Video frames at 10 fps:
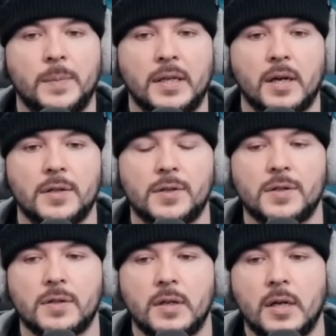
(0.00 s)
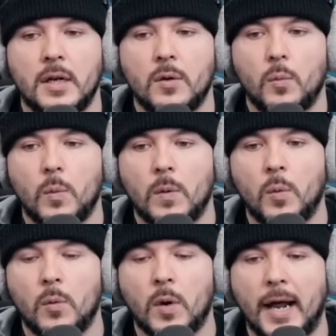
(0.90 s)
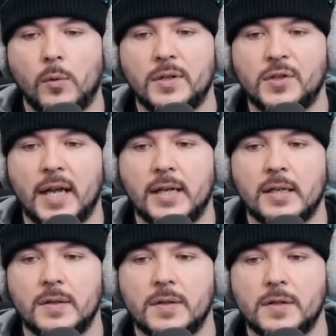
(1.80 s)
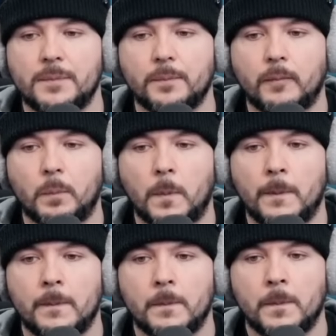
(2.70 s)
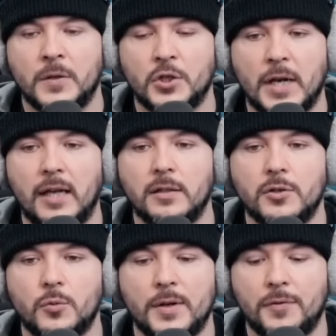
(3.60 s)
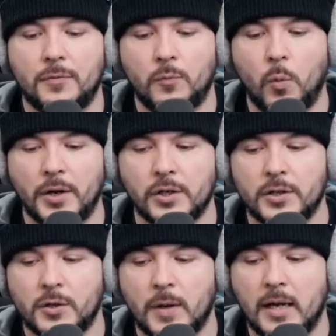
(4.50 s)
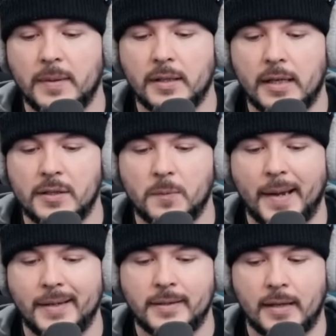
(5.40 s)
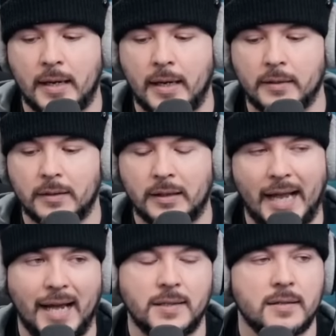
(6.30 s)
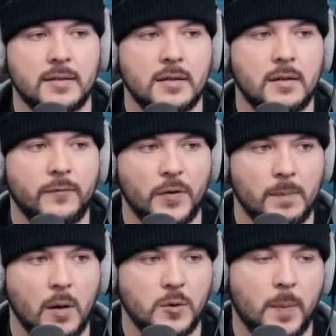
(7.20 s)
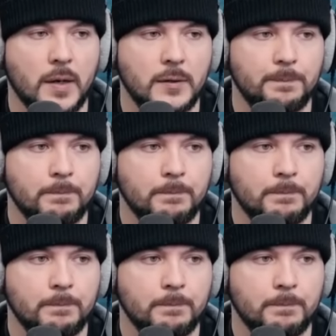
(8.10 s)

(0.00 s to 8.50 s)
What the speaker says: Because what I would say is the challenge with what you're describing is it's based on class for the most part.